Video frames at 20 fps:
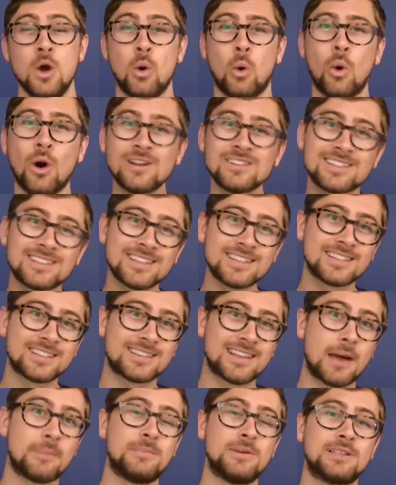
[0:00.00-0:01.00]
Once this
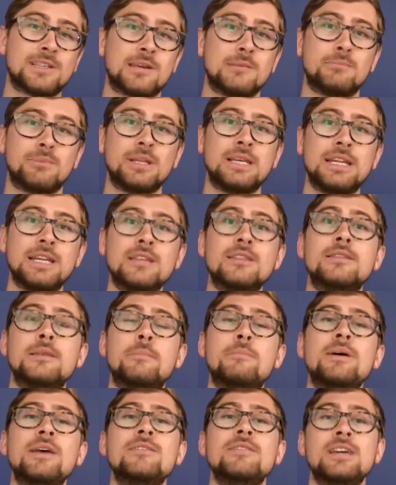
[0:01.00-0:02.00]
step is completed, the
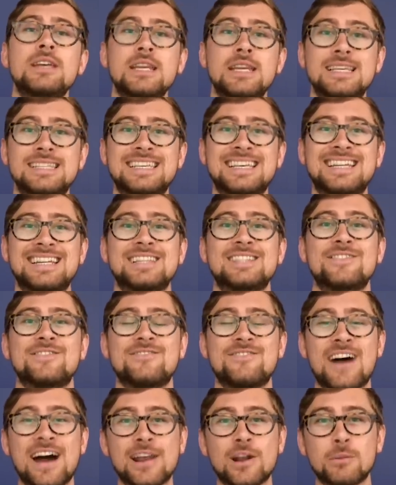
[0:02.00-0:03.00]
pivot is in its
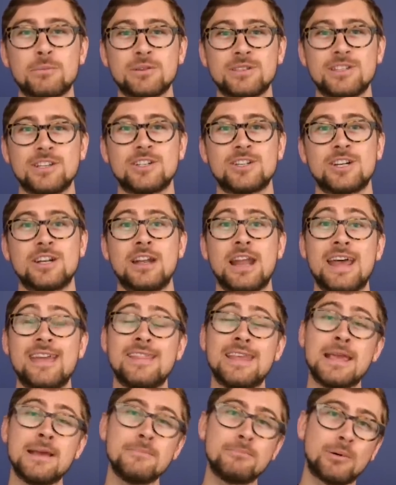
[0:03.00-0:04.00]
final position
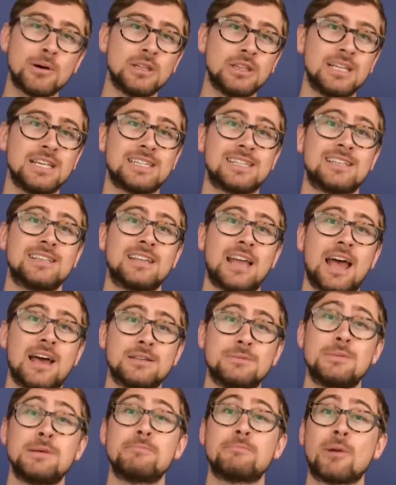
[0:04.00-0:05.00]
and the input list
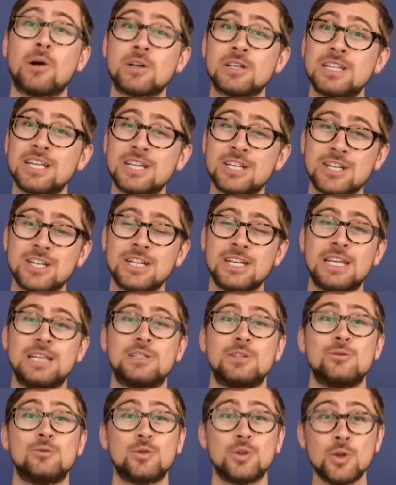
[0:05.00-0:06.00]
has been partitioned
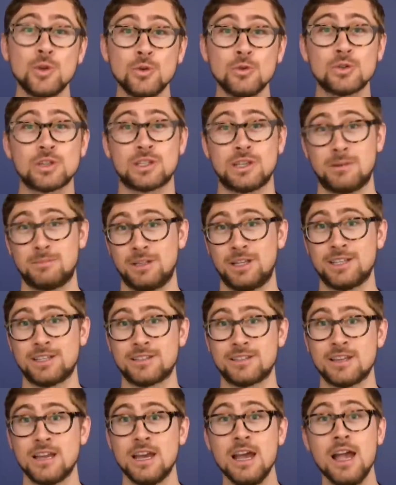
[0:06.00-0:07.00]
into two
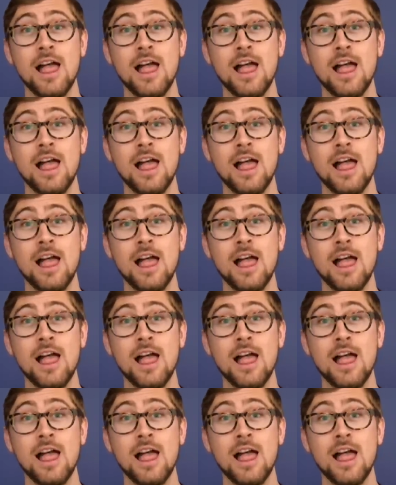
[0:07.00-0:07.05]
sublists,